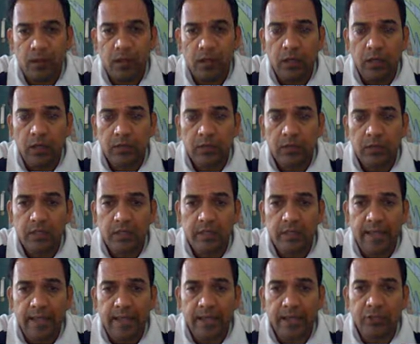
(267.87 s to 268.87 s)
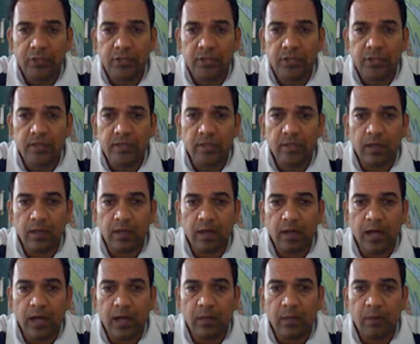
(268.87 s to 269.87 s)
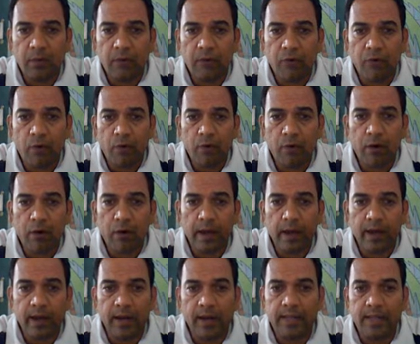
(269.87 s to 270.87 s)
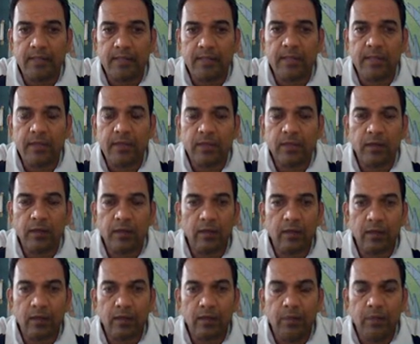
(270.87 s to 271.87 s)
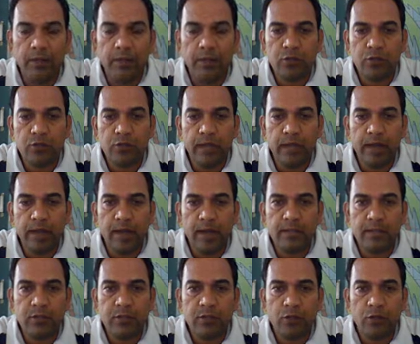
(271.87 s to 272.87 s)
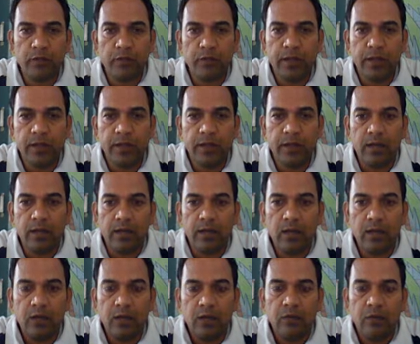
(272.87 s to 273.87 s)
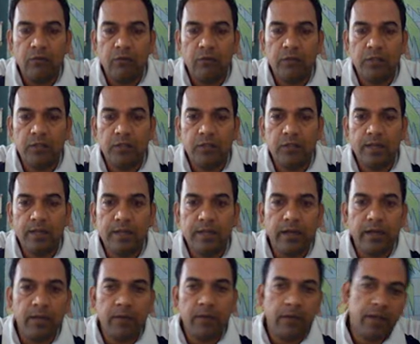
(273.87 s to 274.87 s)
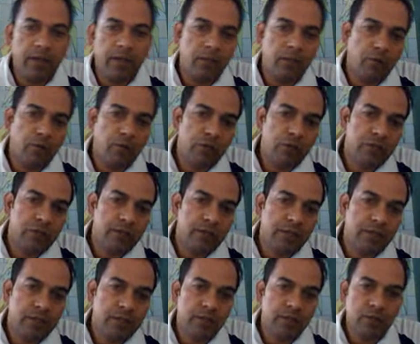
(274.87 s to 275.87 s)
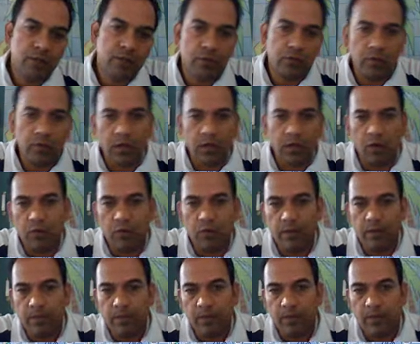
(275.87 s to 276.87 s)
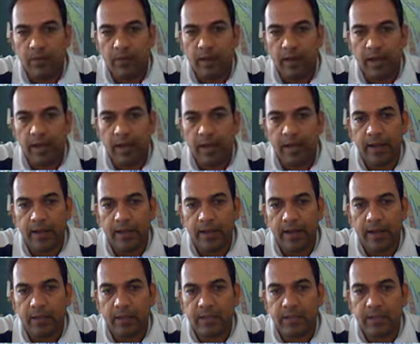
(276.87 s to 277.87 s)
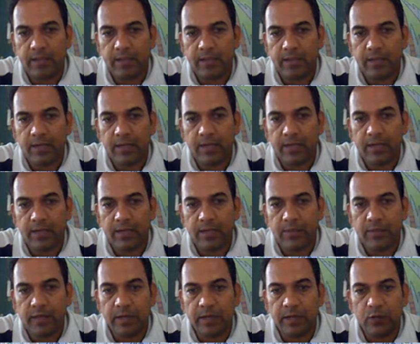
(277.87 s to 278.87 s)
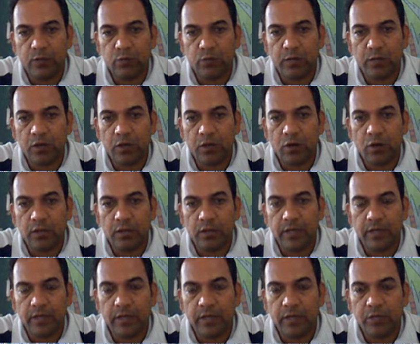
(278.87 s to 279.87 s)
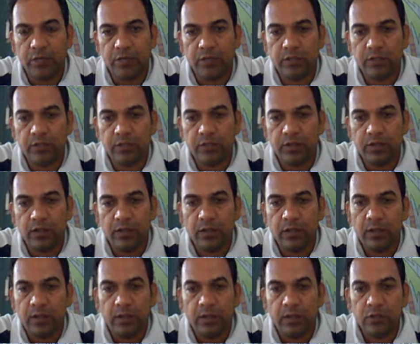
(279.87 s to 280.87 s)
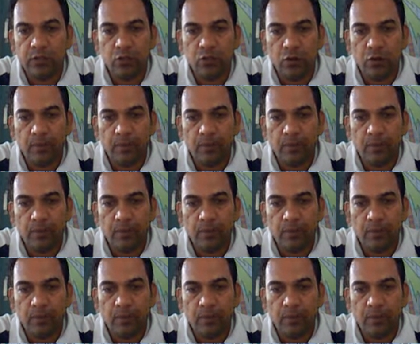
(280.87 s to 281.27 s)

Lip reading: so these actions are performed or analyzed based on the analyzing of the data which is being sent by the moisture sensors to the cloud, and then the signals are transmitted to turn on the irrigation and so on.